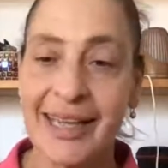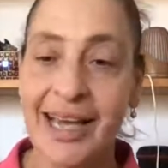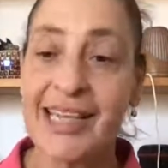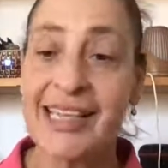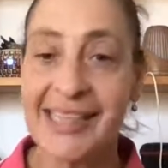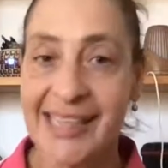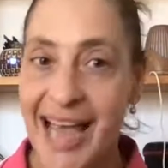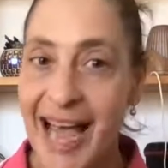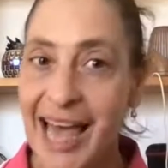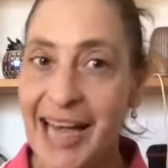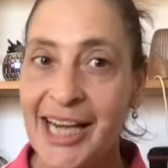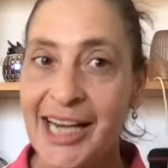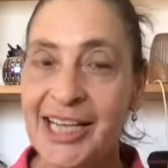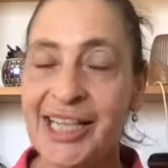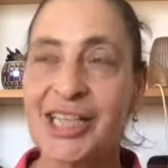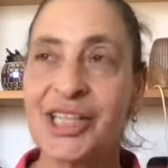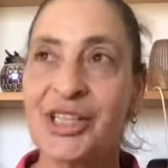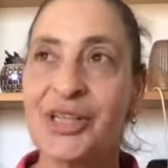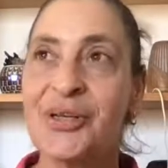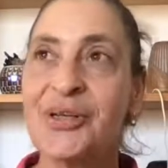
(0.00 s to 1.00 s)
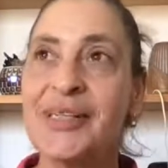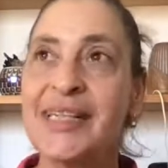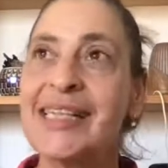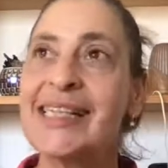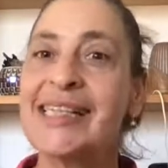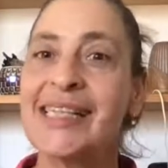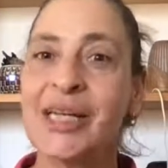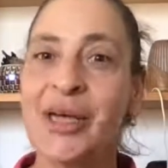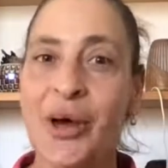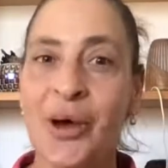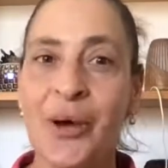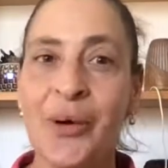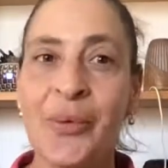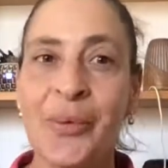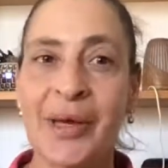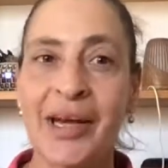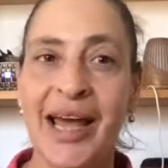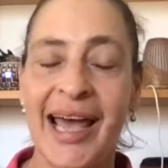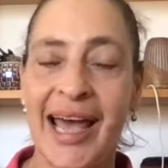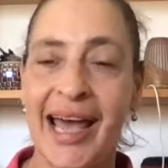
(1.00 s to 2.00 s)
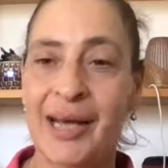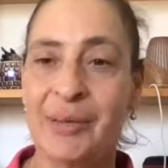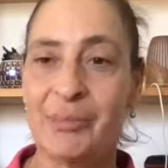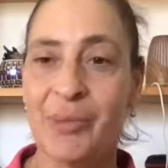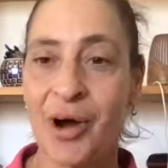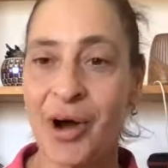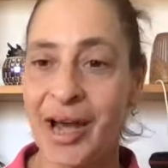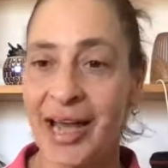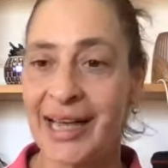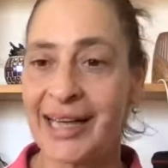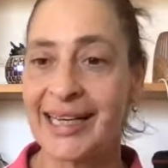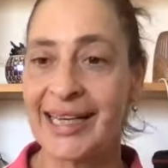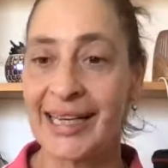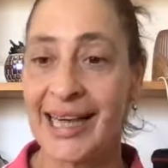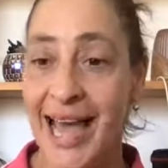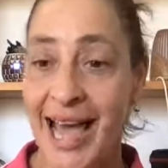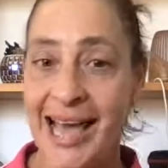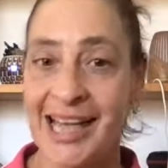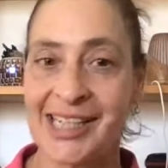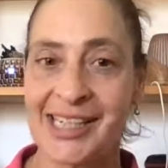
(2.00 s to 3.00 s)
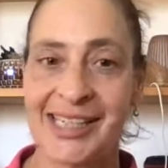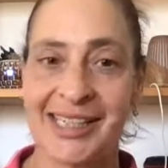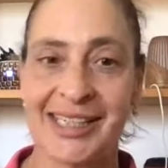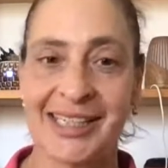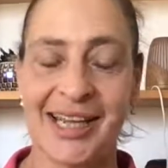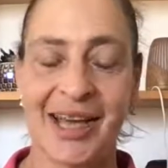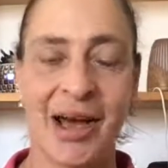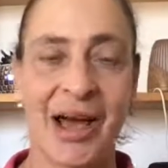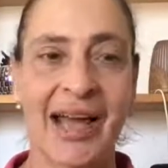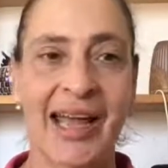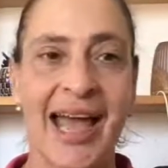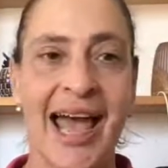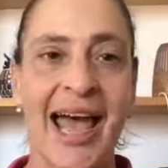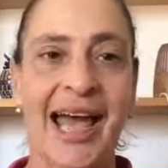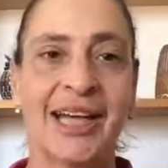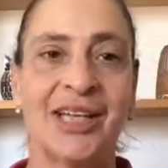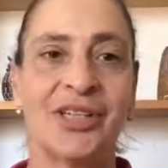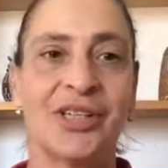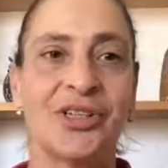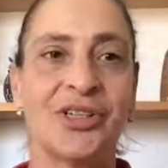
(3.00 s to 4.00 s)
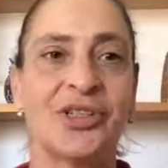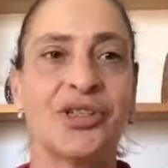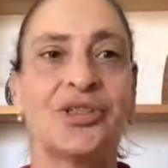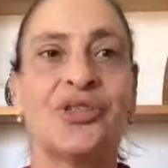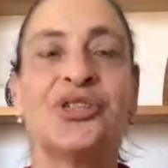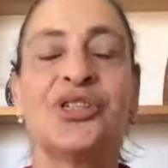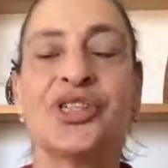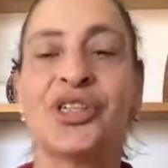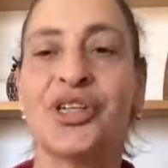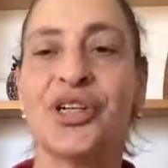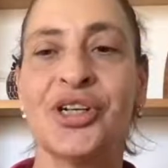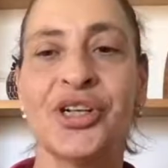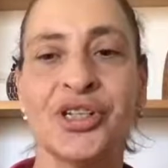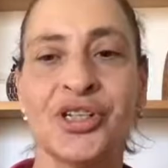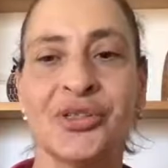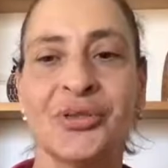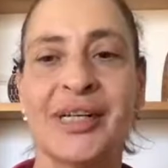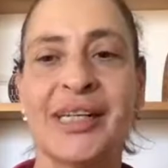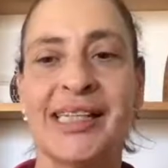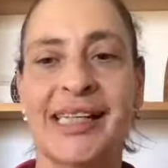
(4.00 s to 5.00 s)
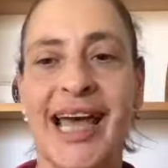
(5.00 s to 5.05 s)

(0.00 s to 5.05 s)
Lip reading: I started it 2 years ago when I had my last, I had two surgeries.